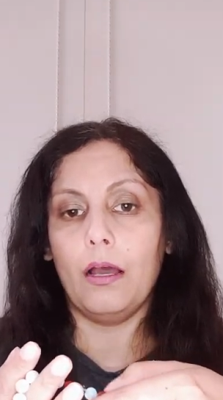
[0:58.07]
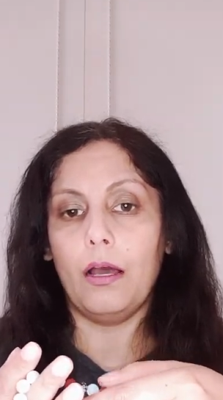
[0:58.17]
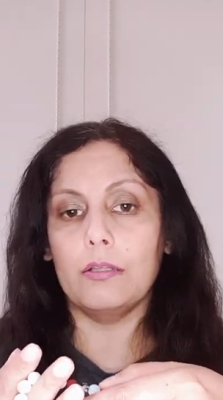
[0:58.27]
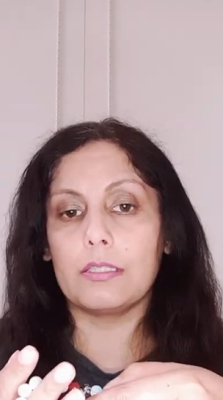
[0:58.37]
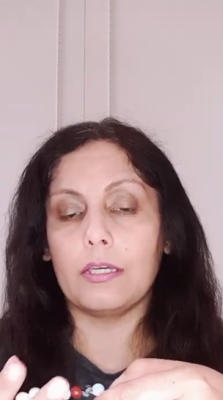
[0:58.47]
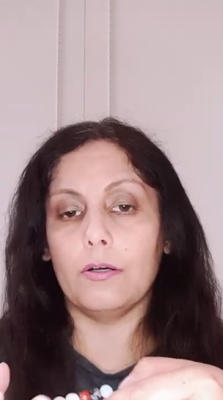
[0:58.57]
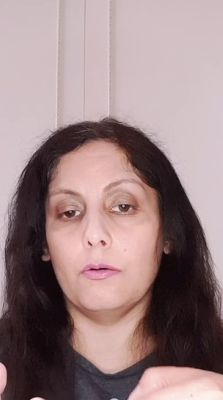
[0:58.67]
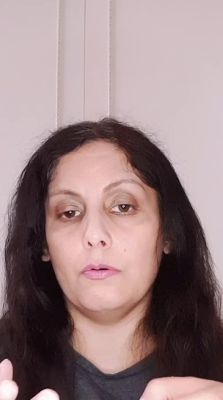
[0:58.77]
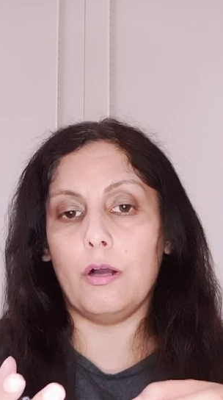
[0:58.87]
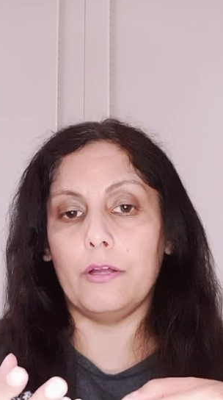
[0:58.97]

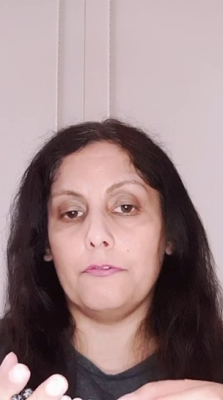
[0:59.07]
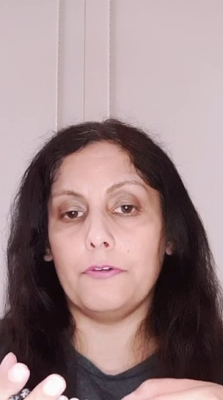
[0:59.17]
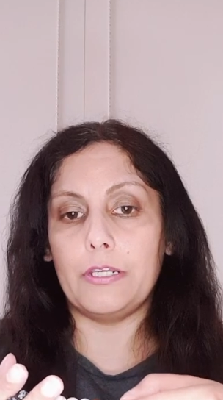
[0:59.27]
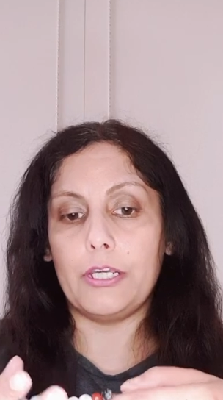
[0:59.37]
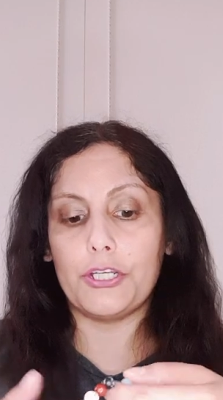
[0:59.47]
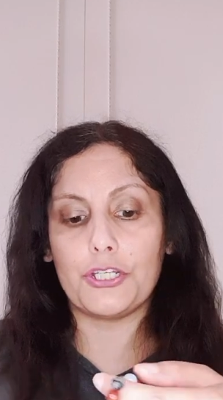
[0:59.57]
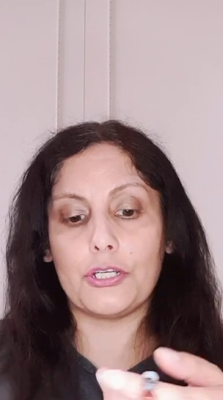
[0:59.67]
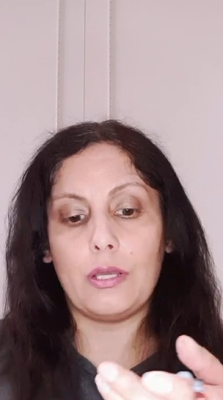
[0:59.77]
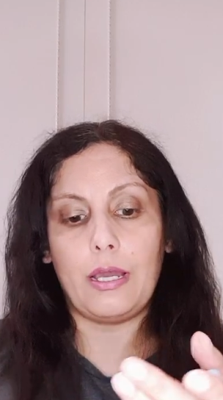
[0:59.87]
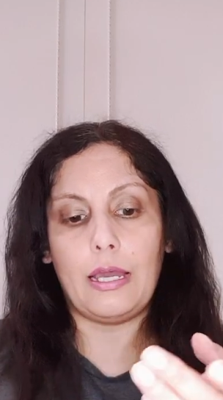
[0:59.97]
until I finish
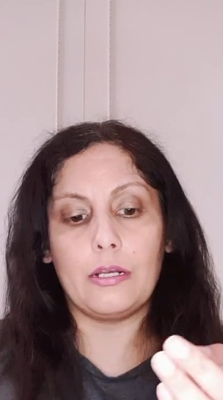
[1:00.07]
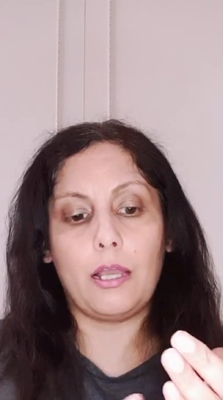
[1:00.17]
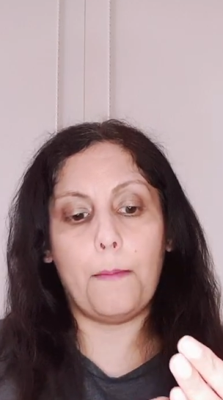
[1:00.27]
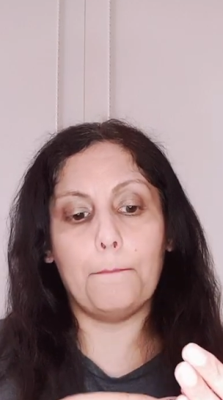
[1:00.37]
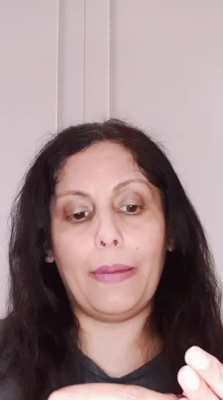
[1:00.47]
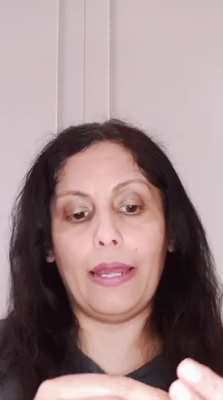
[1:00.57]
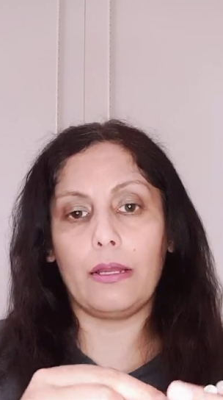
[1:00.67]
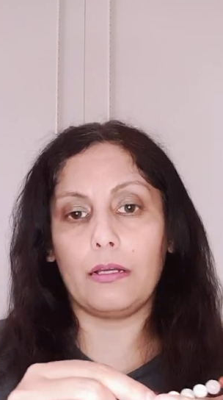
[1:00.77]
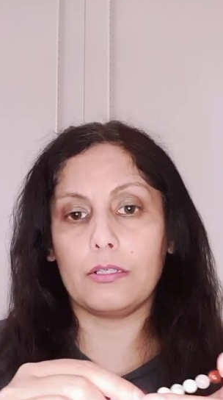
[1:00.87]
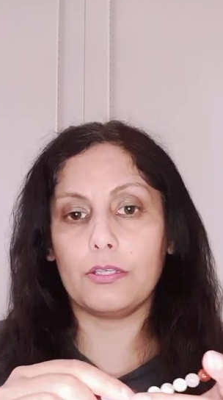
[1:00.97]
and come
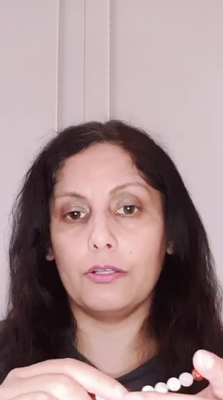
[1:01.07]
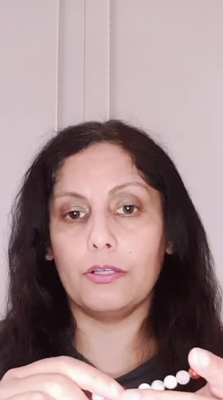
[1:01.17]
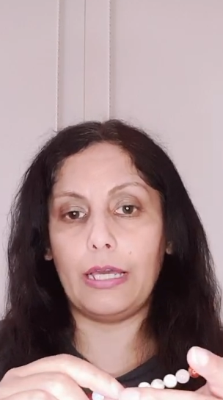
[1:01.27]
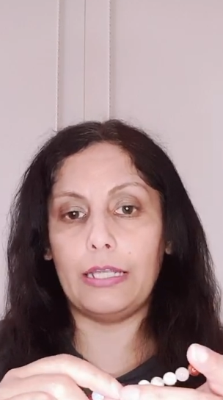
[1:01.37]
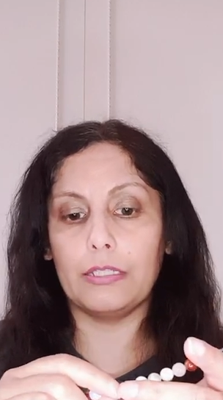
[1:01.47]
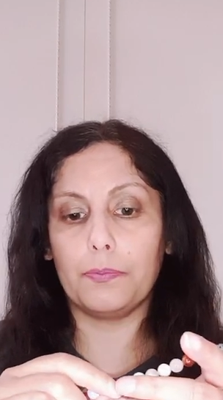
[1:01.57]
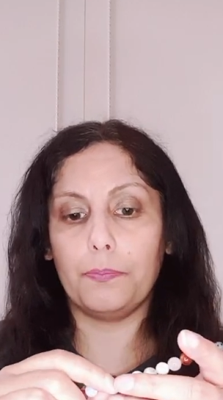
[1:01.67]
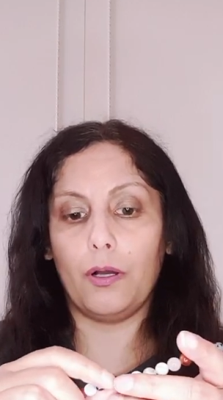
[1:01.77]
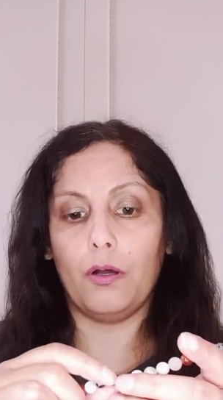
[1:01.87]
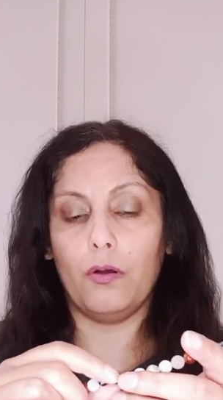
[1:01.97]
back to the end
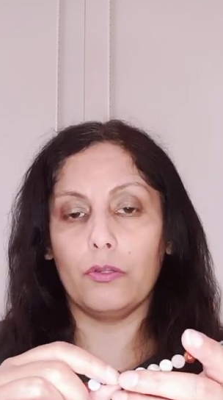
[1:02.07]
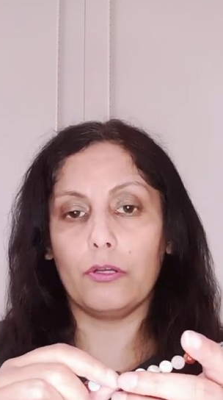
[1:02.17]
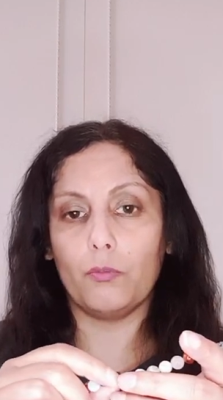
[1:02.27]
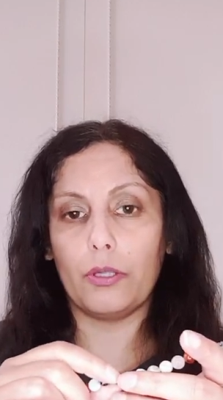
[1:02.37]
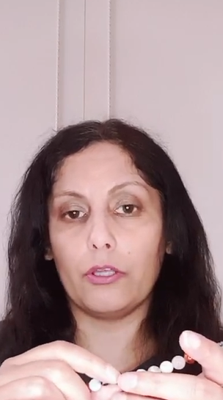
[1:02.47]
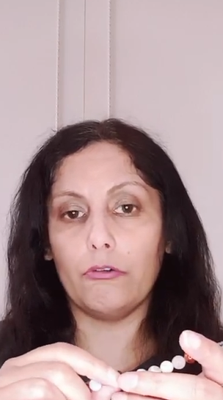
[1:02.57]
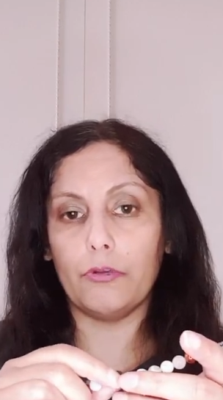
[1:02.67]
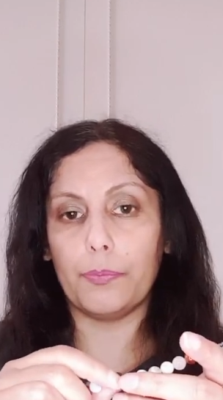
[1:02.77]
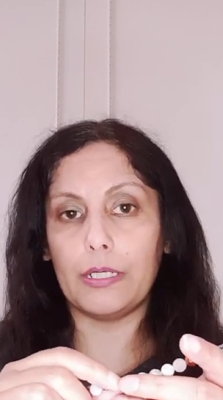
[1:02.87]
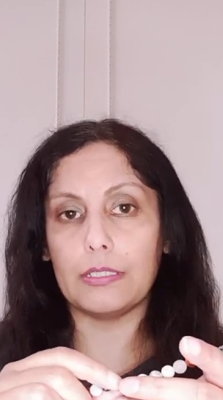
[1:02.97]
part of where the guru
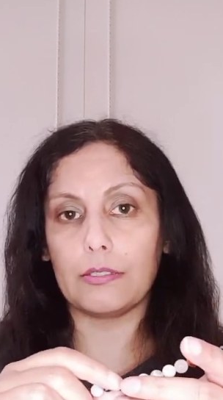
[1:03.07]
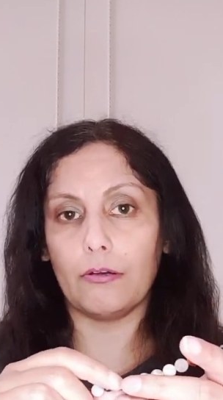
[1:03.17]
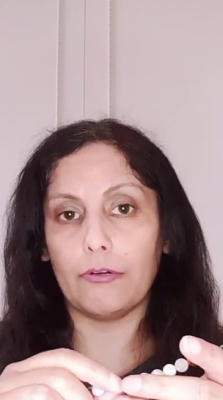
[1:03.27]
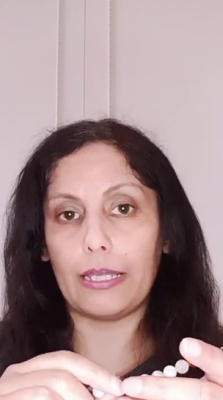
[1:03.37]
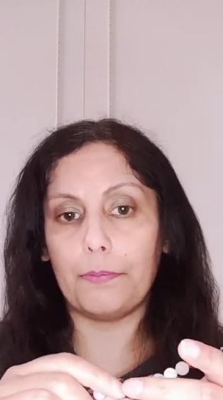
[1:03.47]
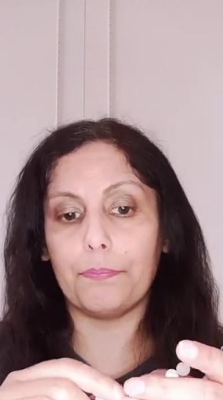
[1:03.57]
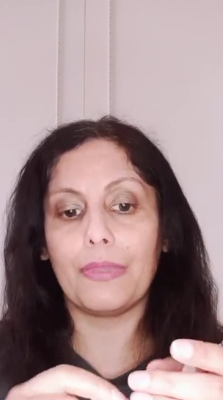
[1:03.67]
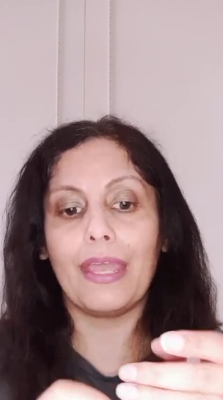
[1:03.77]
beads are again.